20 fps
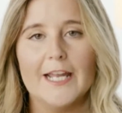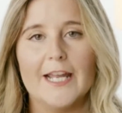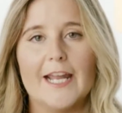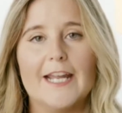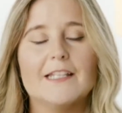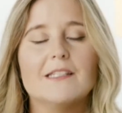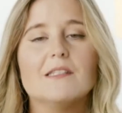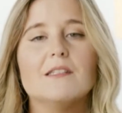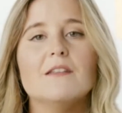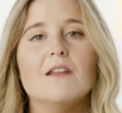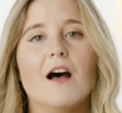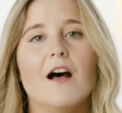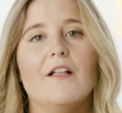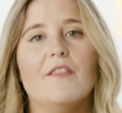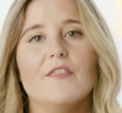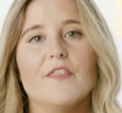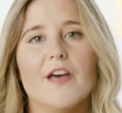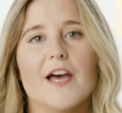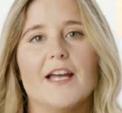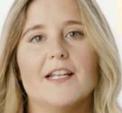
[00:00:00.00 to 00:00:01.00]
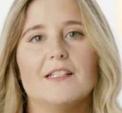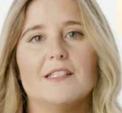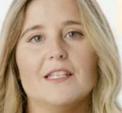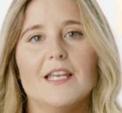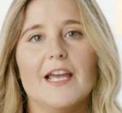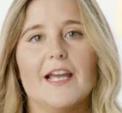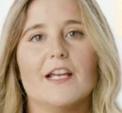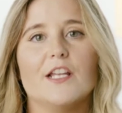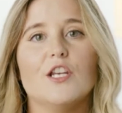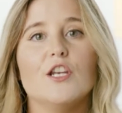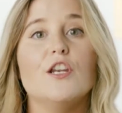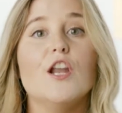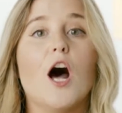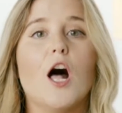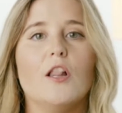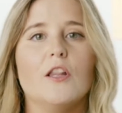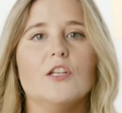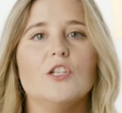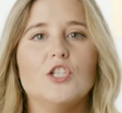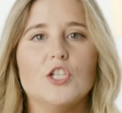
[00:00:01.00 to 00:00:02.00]
It's not that
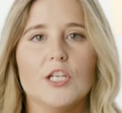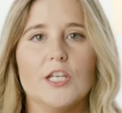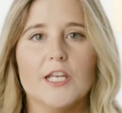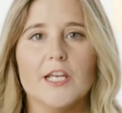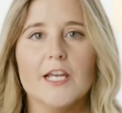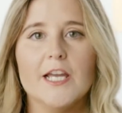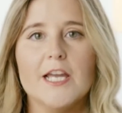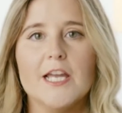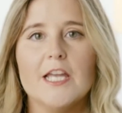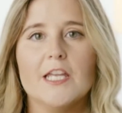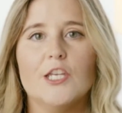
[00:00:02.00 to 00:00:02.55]
technology,